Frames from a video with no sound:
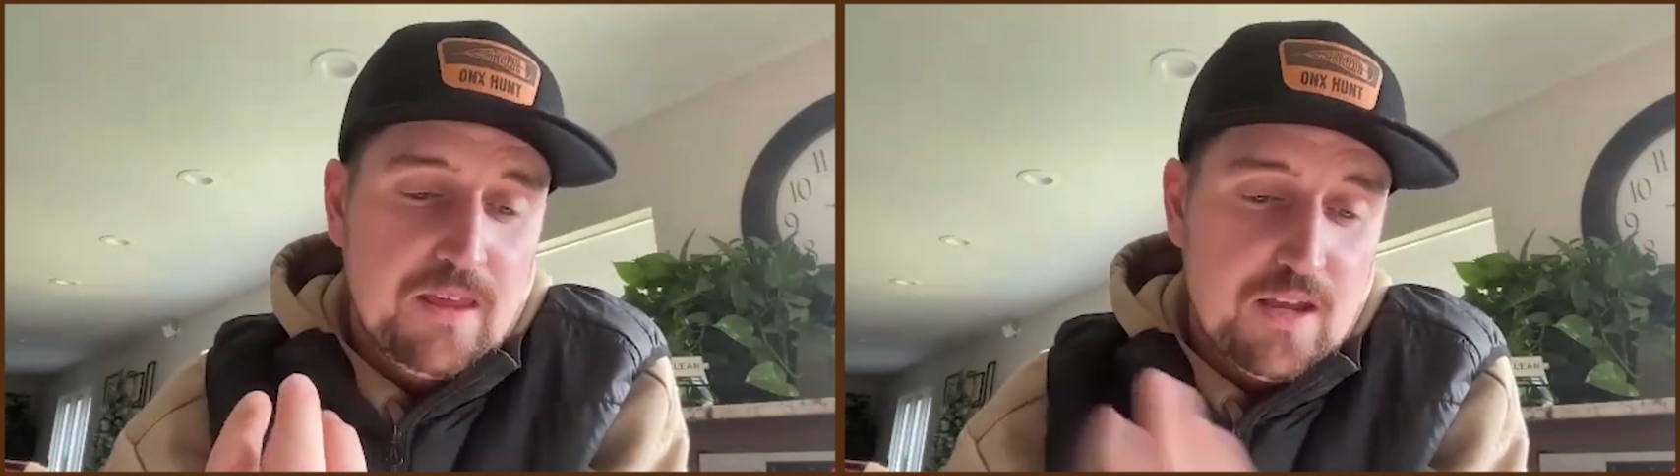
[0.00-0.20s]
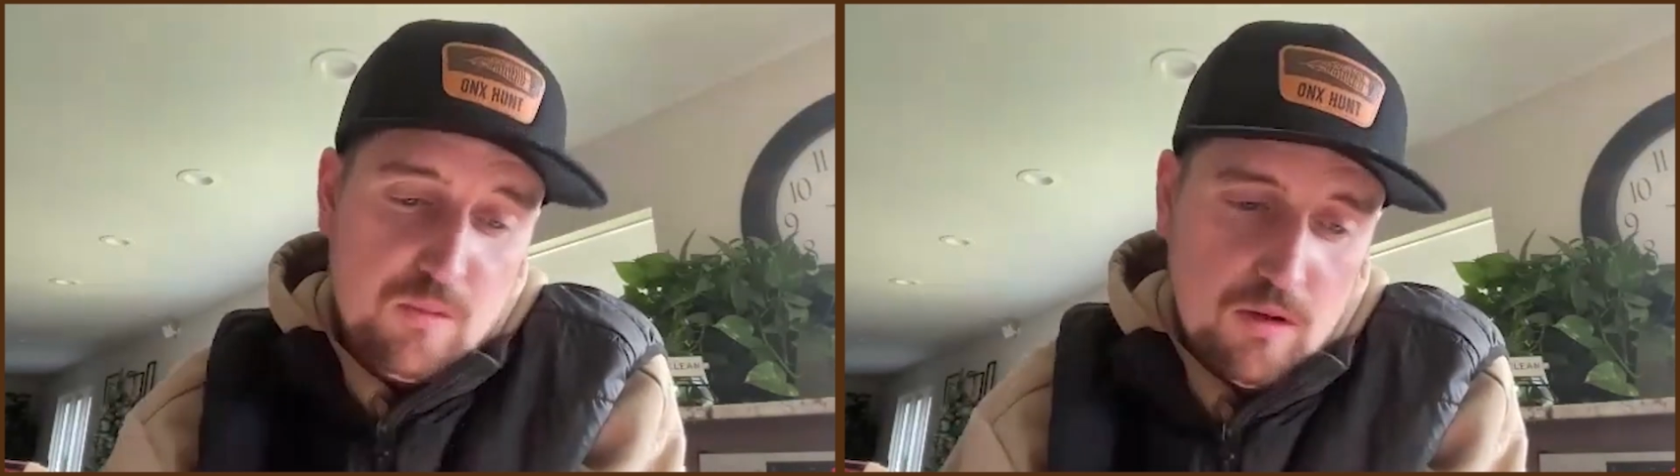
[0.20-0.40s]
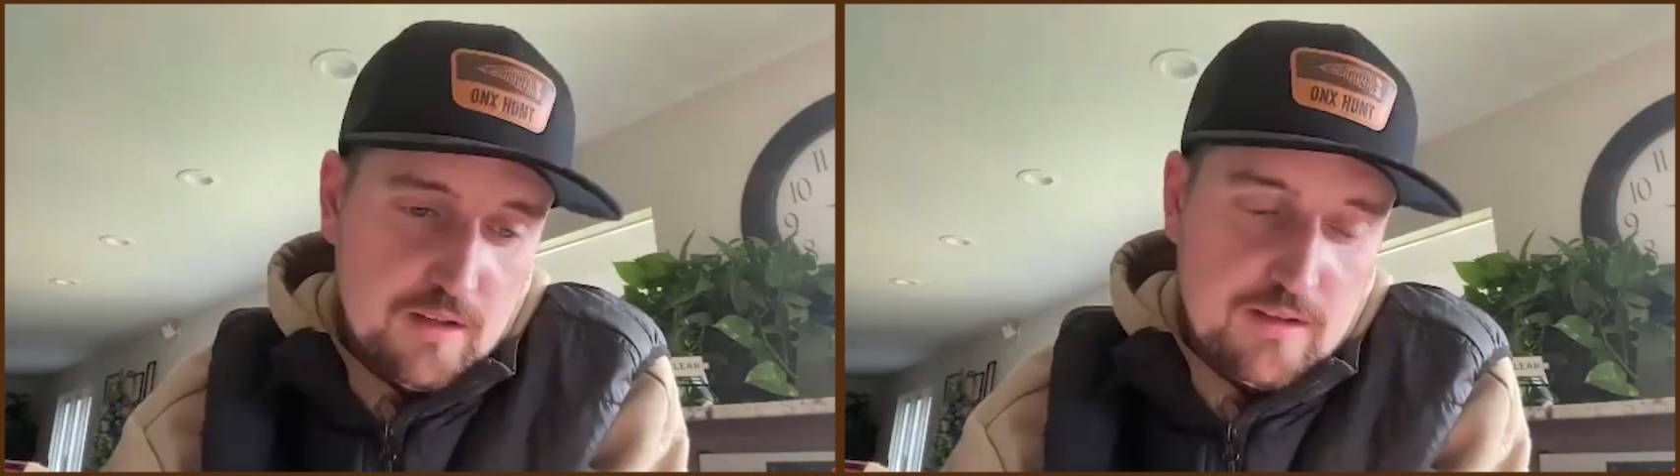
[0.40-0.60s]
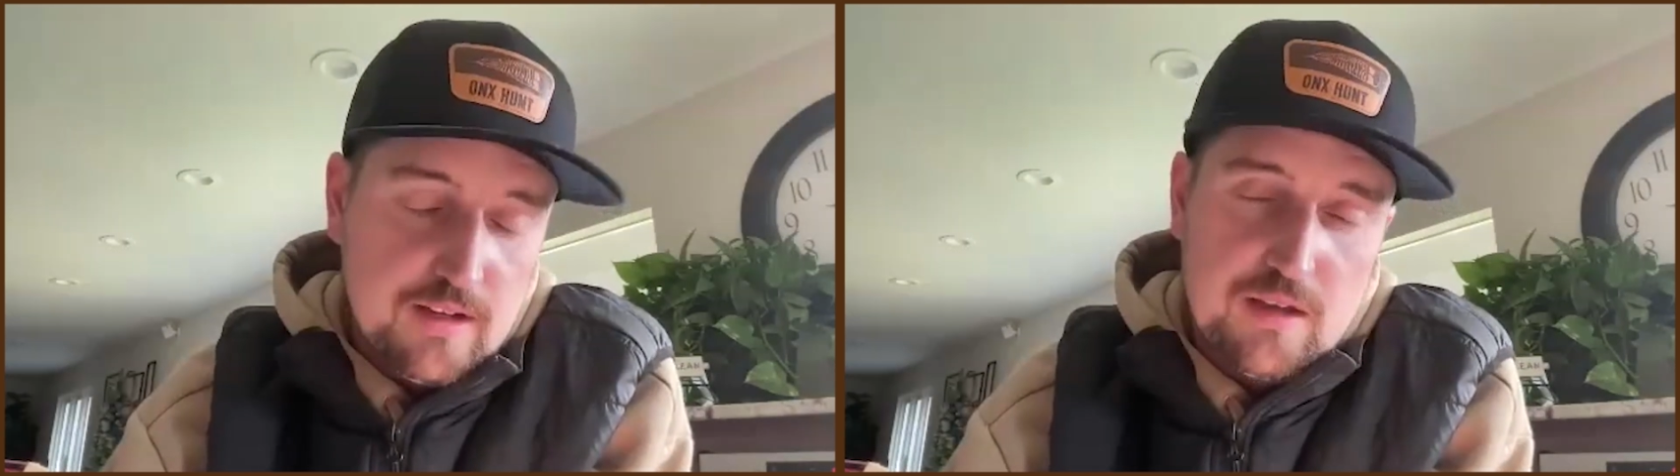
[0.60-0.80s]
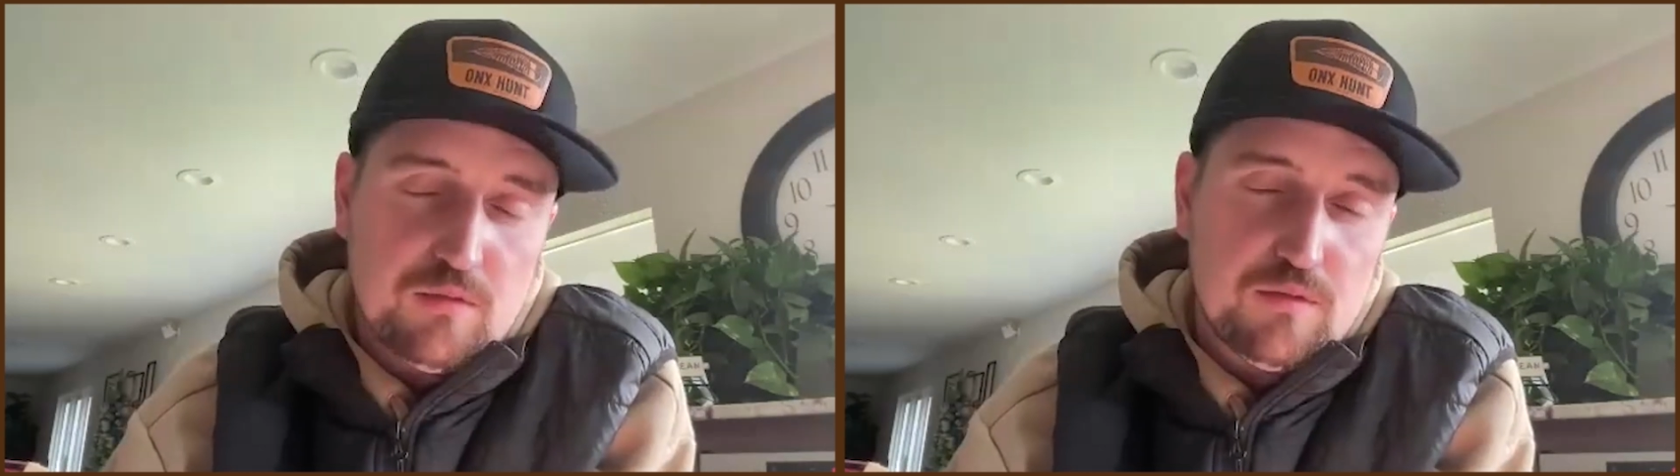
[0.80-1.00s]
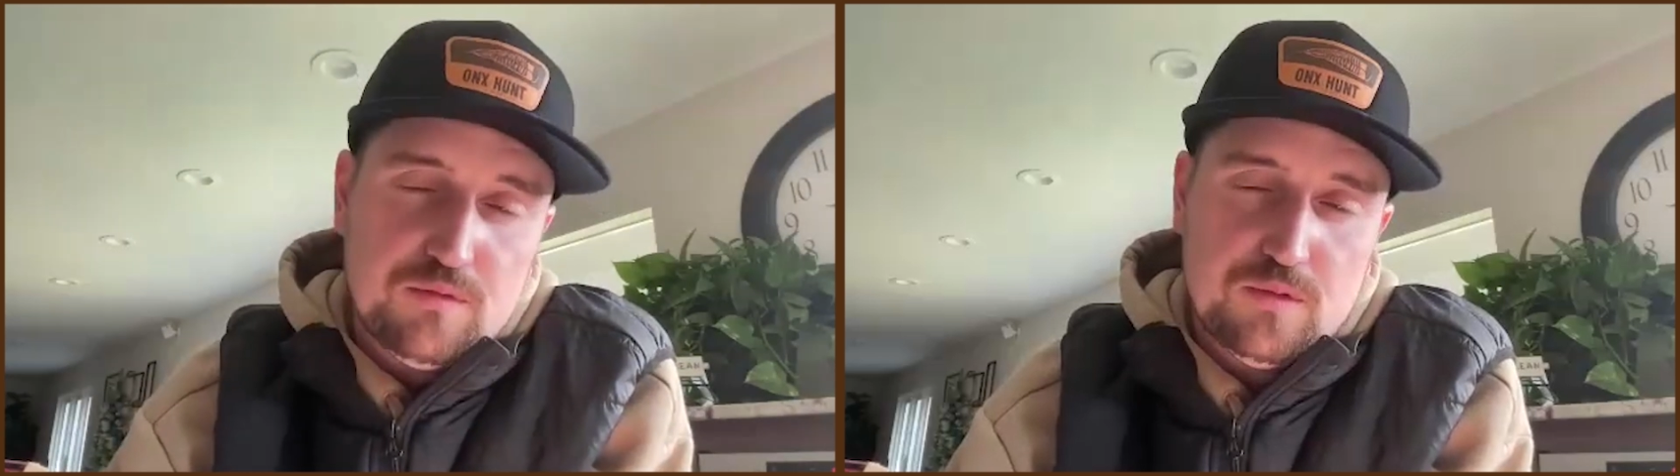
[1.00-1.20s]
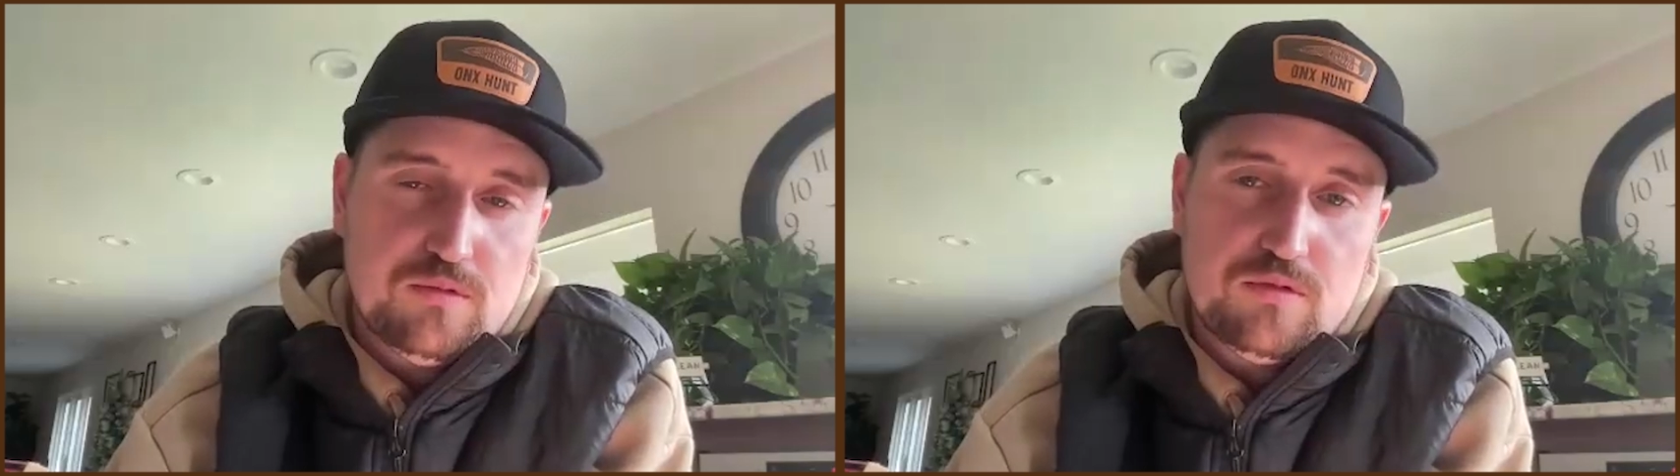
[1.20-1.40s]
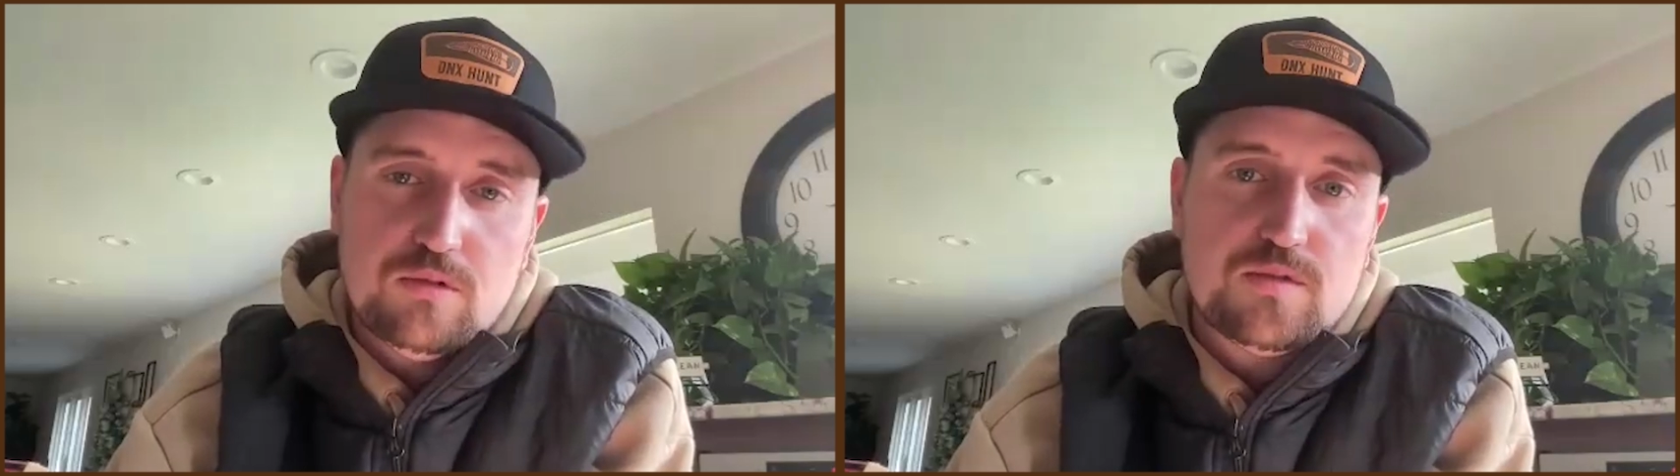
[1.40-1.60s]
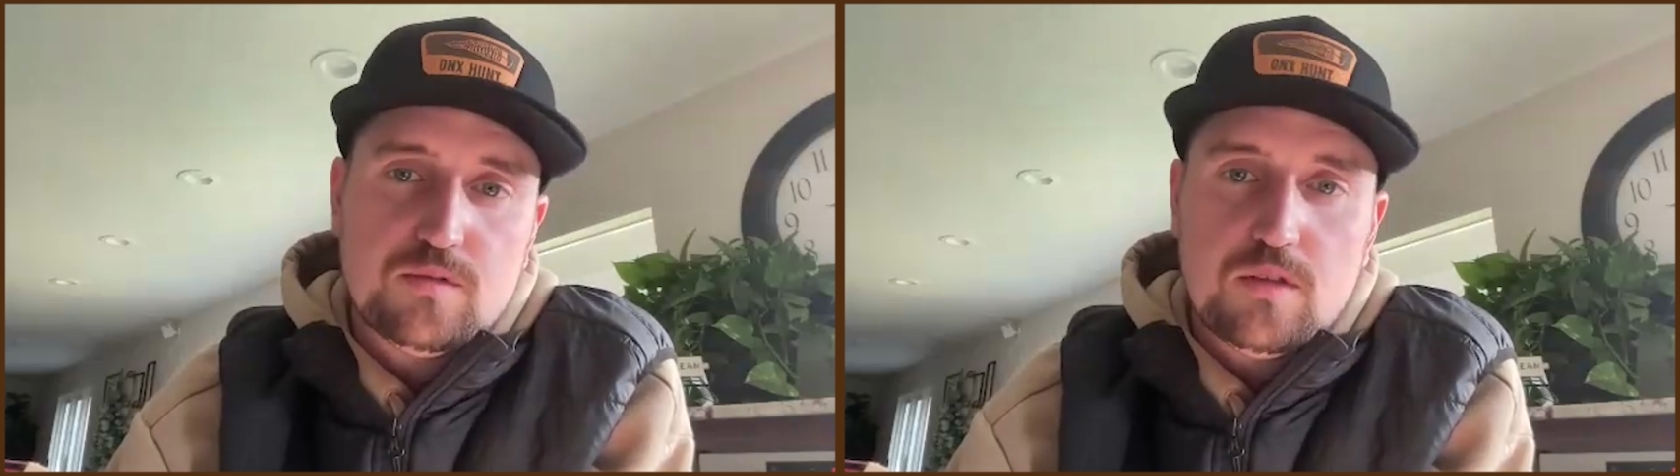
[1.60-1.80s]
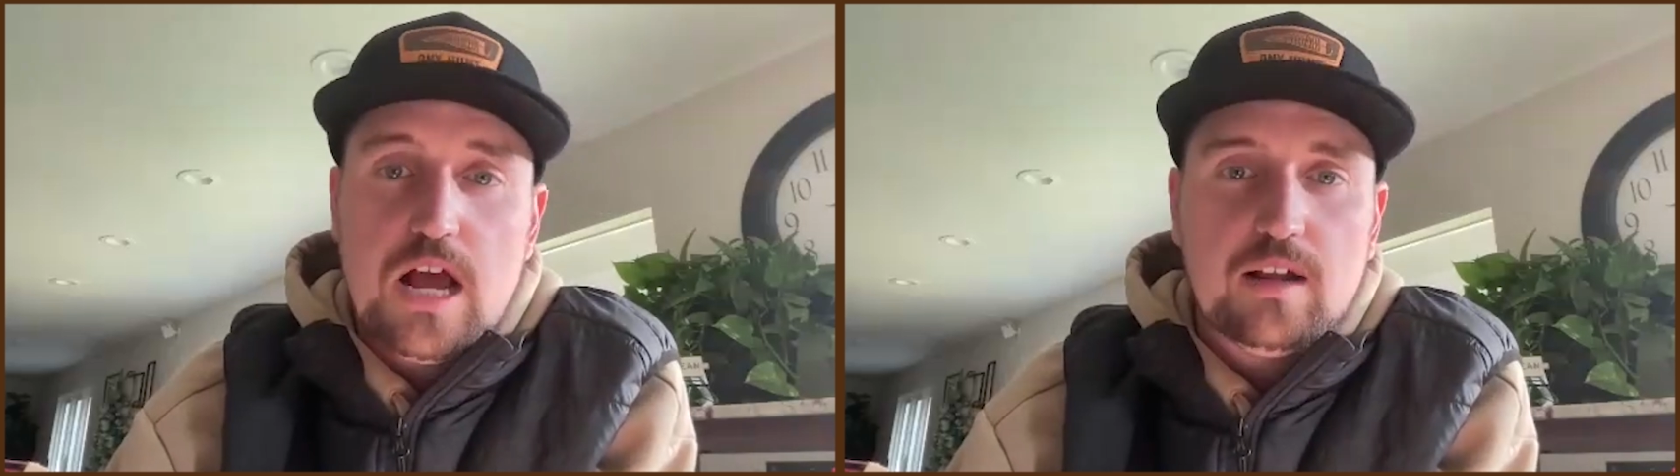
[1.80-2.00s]
he wanted to give a food source
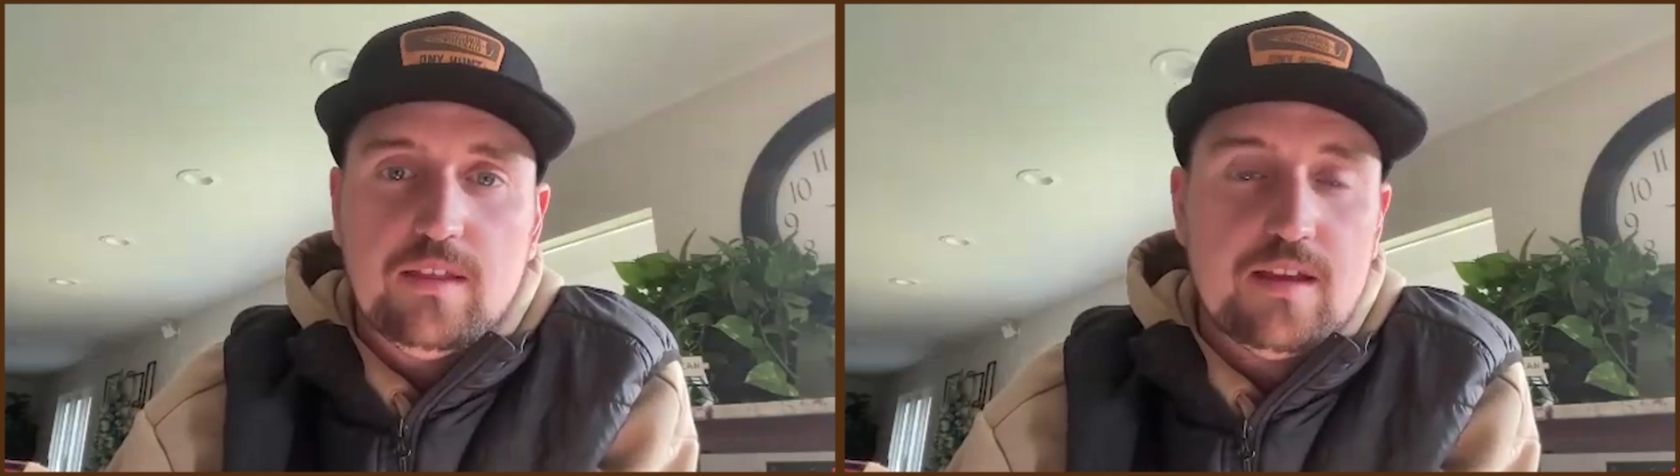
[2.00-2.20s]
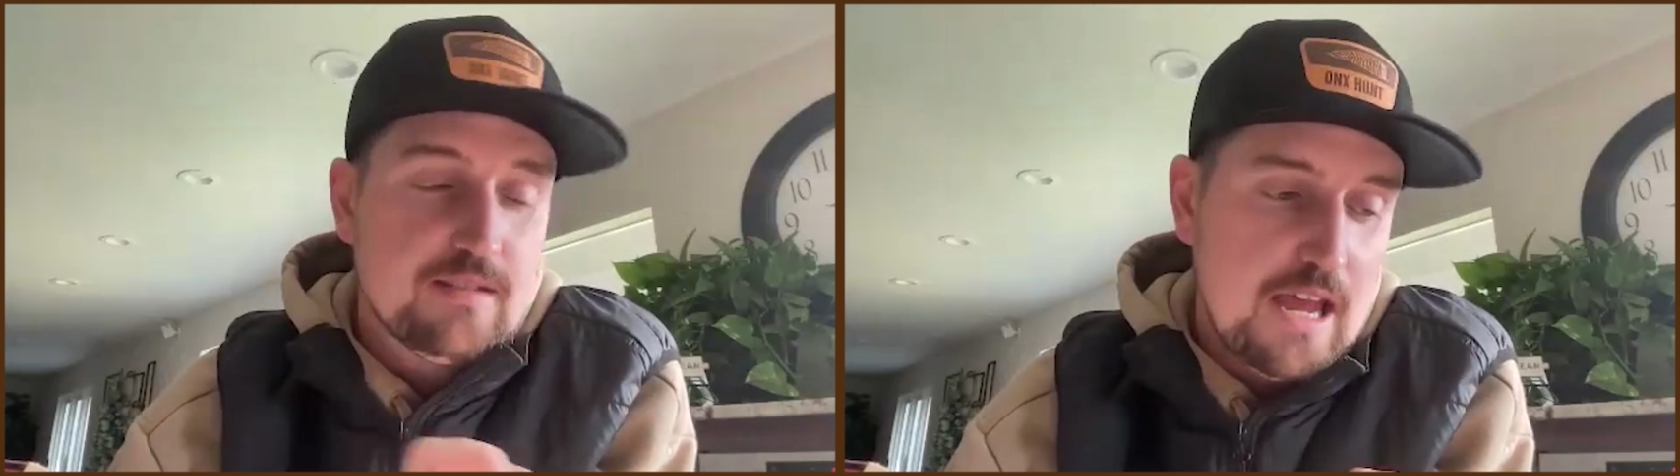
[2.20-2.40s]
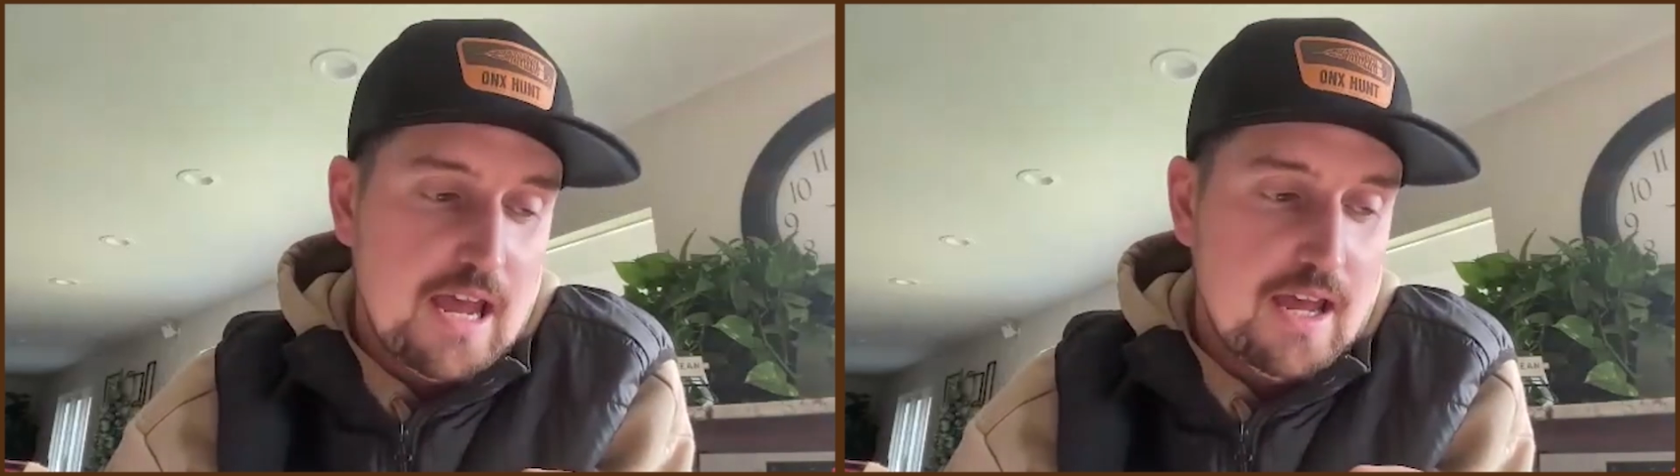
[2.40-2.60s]
for Loch Ness